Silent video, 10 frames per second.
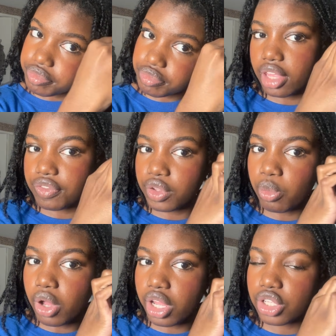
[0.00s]
If you
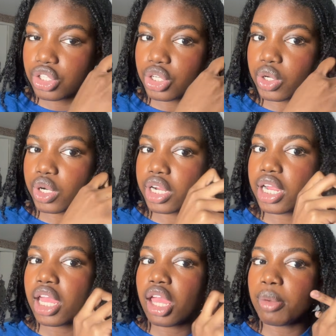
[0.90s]
want your
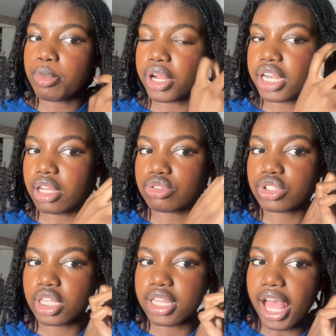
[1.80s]
braid out
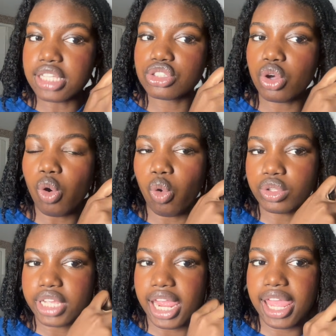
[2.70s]
to last the whole
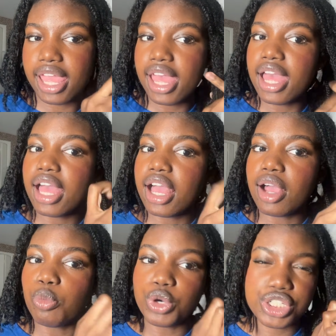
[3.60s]
day,
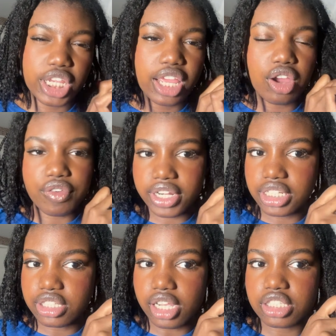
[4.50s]
which it already
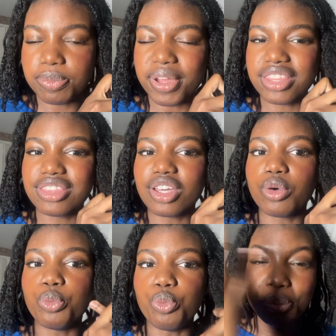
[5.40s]
does, but
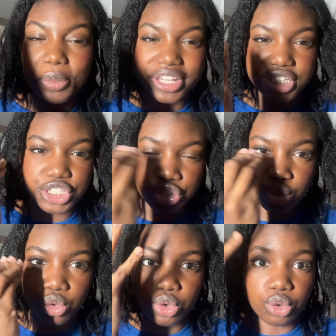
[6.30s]
the
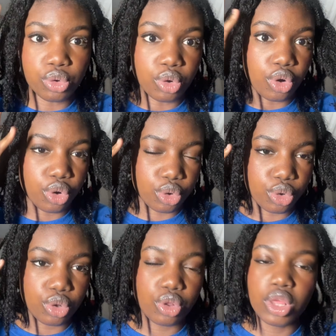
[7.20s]
initial
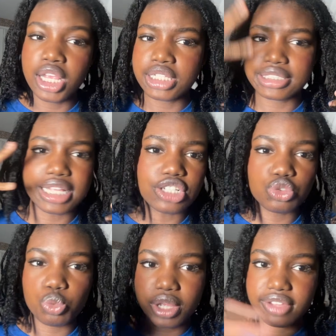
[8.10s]
curl /
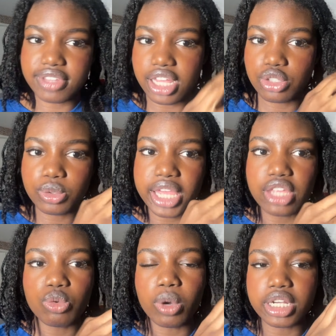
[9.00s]
wave that you get,
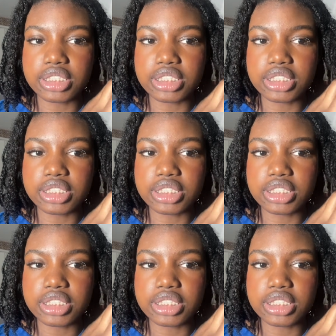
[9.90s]
you want it